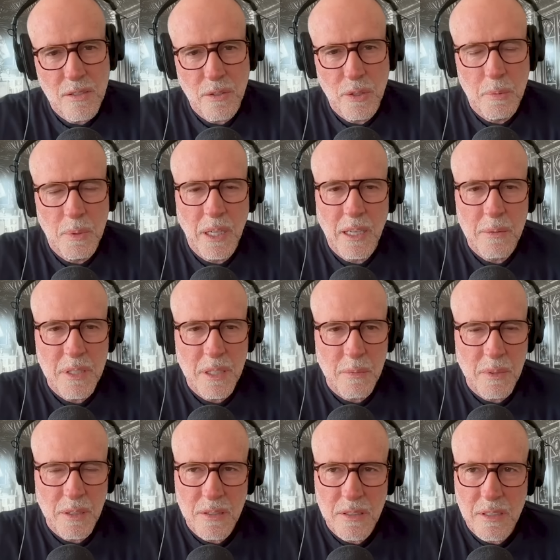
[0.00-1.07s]
you brought up
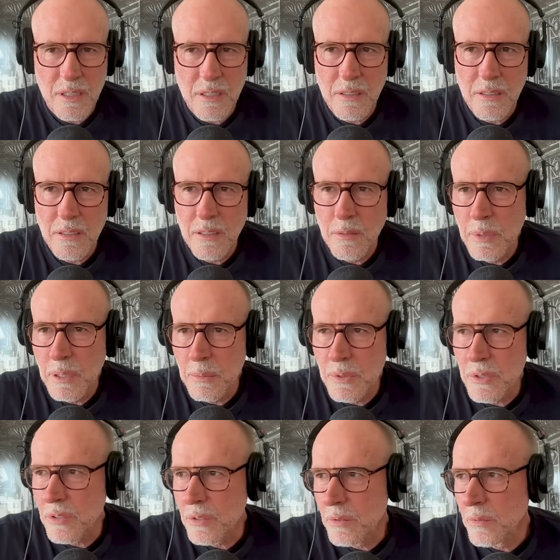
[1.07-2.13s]
something. You said
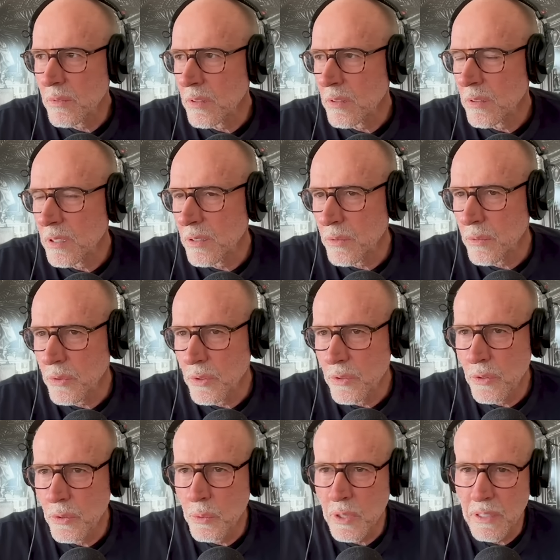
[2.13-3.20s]
people should, do
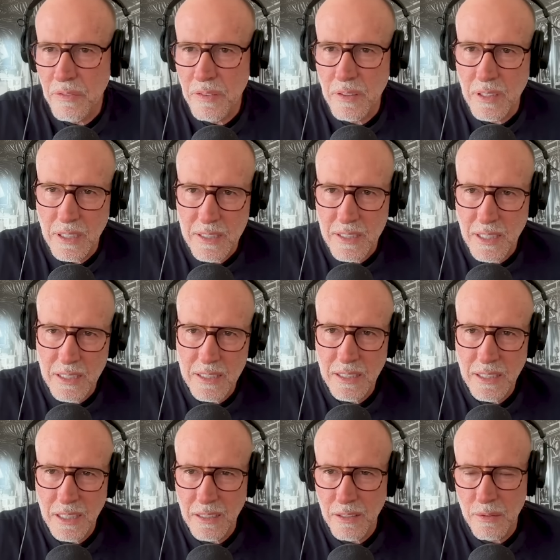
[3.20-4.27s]
you want to feel like it's
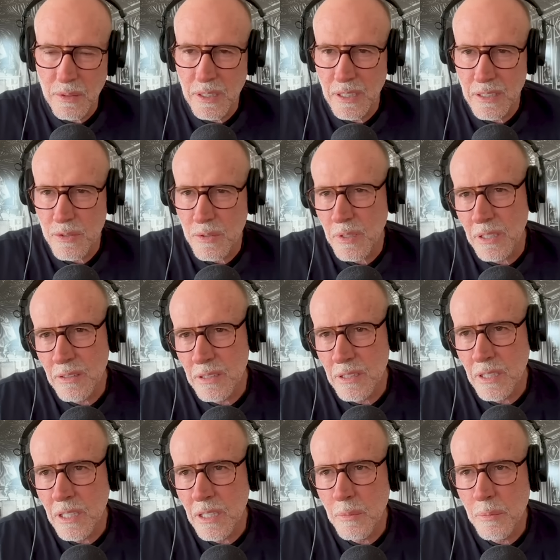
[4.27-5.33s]
1993 again? So I
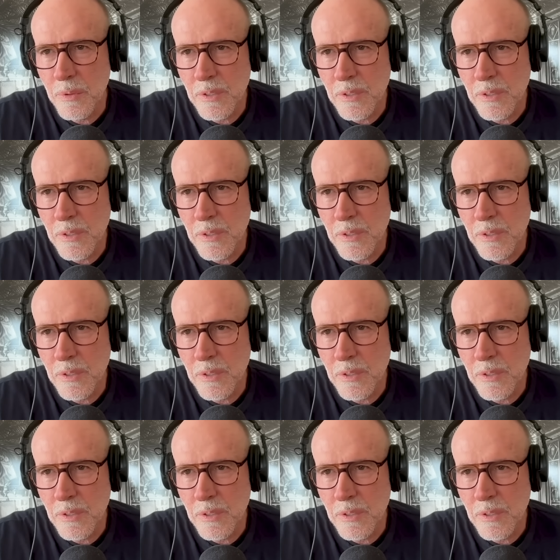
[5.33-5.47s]
couldn't help.